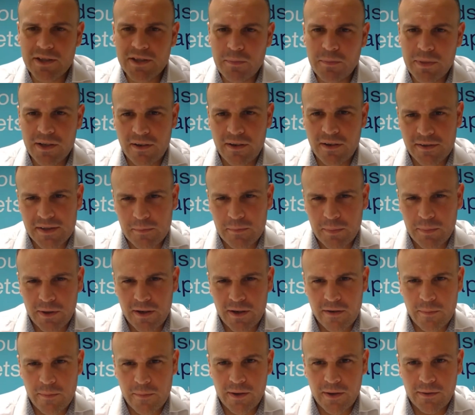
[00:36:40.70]
could be answered by
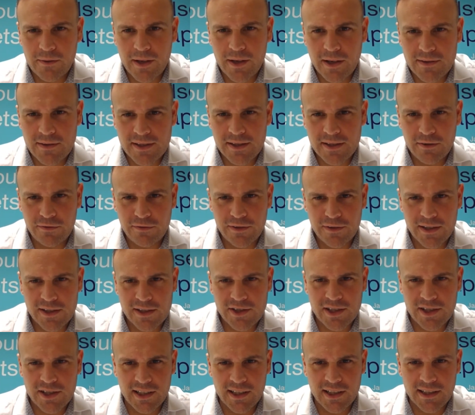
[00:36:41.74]
either, but I'll go to you
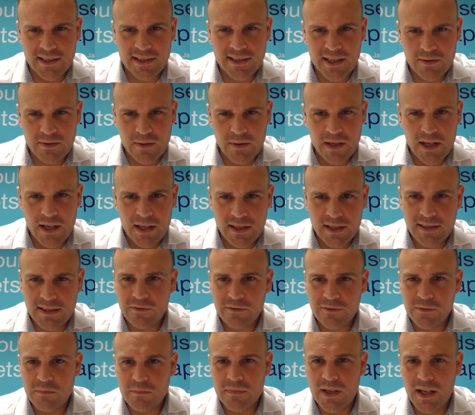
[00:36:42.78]
first, Shalena. So this is
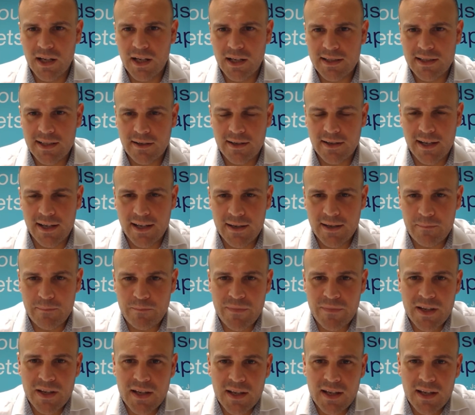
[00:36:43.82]
from Tahir.
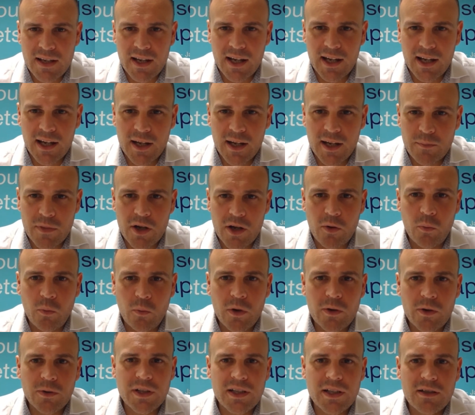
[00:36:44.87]

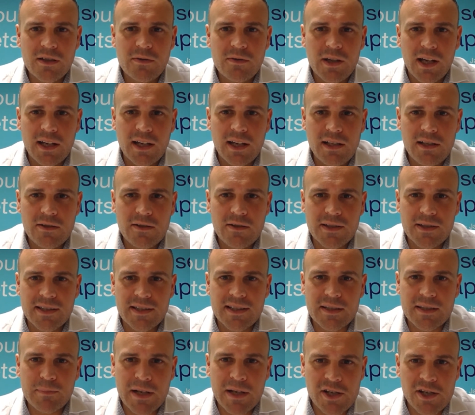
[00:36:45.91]
Will the UK lose
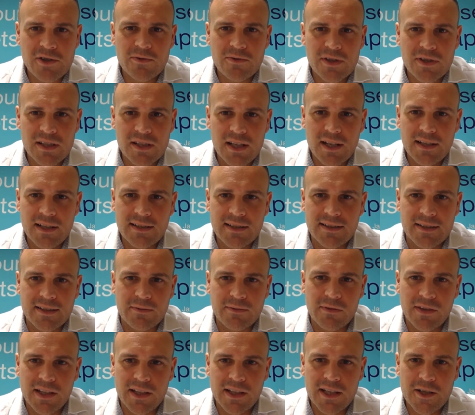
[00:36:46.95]
its special status
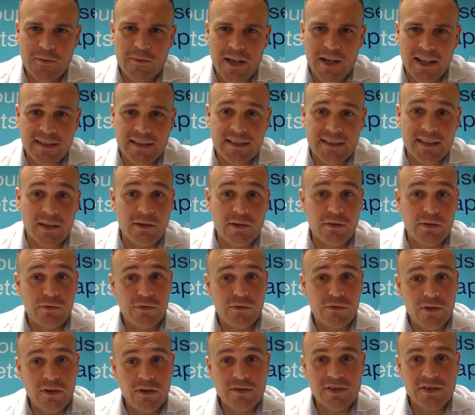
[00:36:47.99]
with the US so that
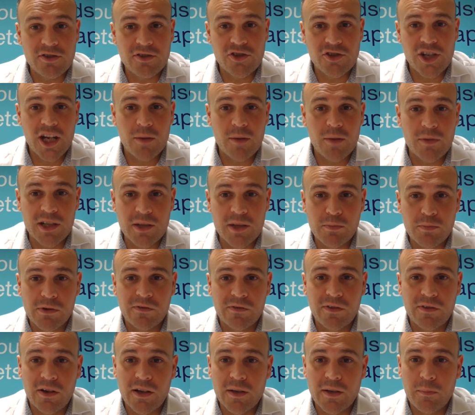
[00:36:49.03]
France and Germany are
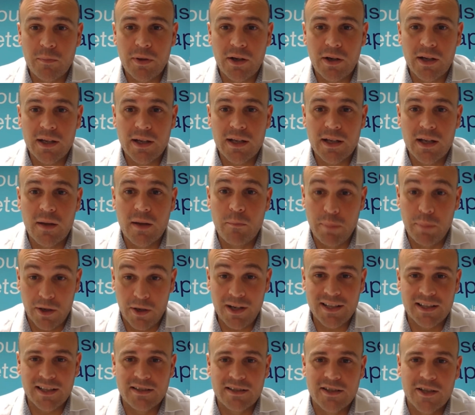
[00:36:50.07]
provided by a
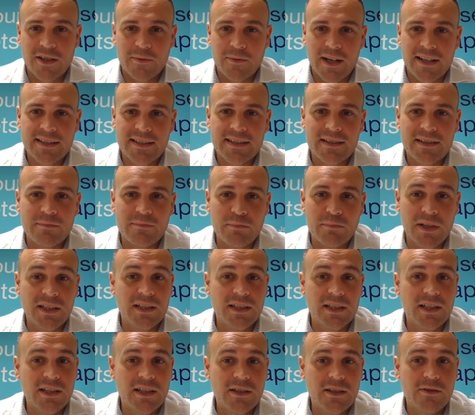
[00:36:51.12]
Biden US,
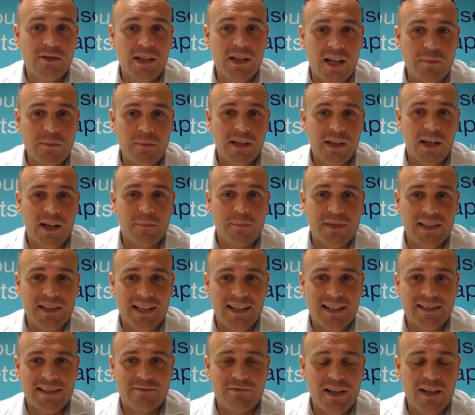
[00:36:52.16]
meaning the UK becomes
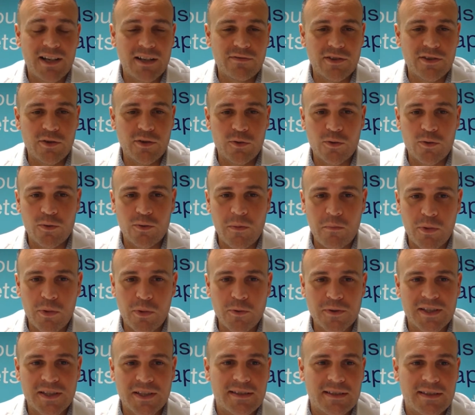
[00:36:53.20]
less relevant or
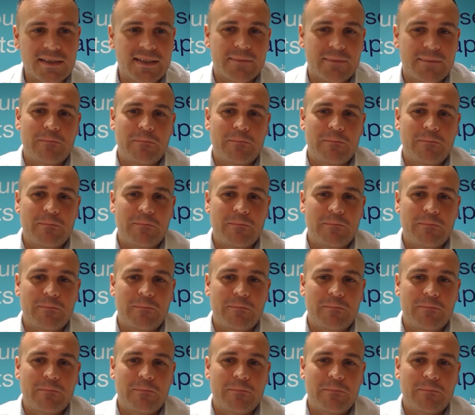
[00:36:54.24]
important?